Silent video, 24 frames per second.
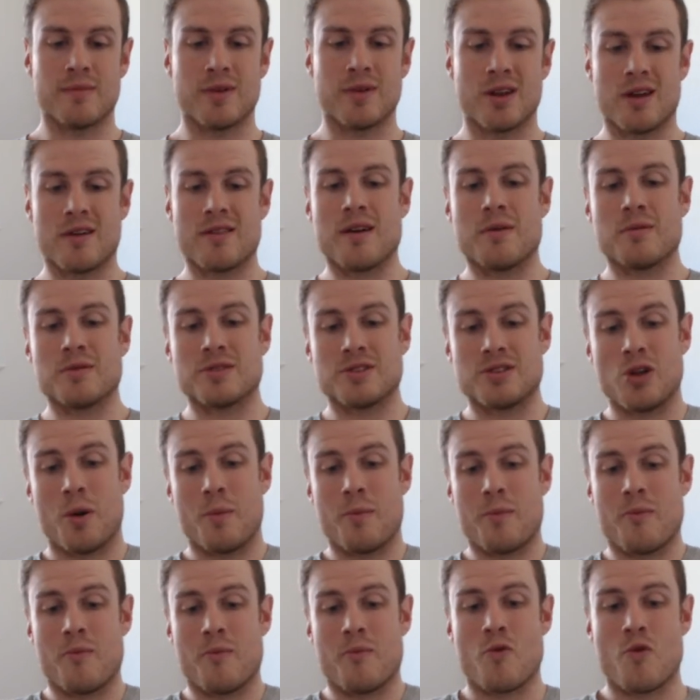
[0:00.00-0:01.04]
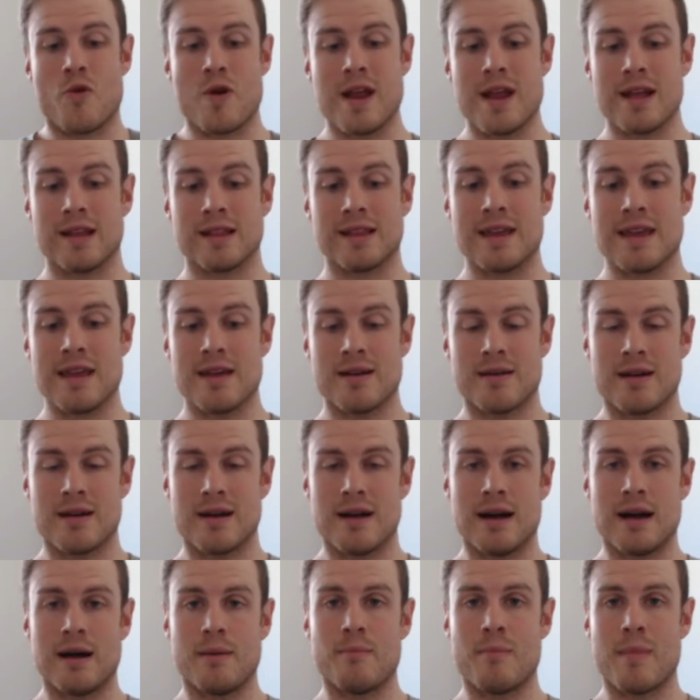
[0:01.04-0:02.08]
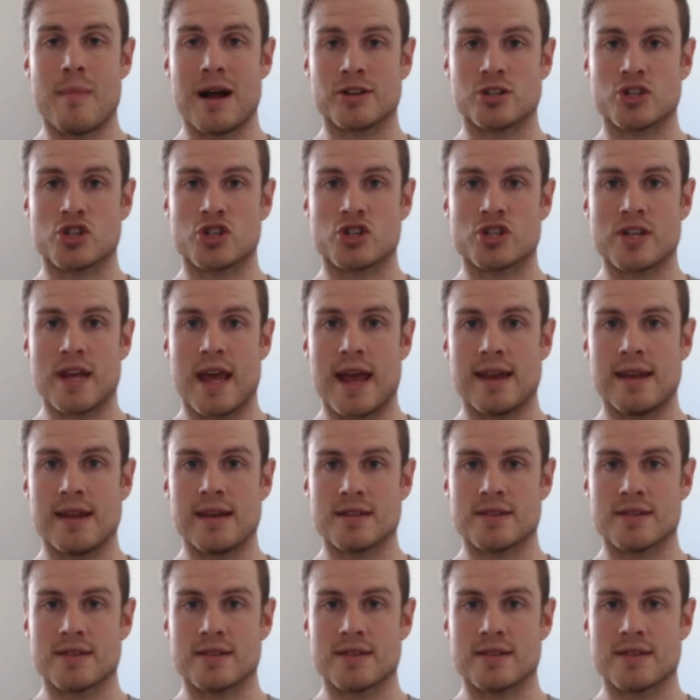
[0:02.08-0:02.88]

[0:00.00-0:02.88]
There was not really much said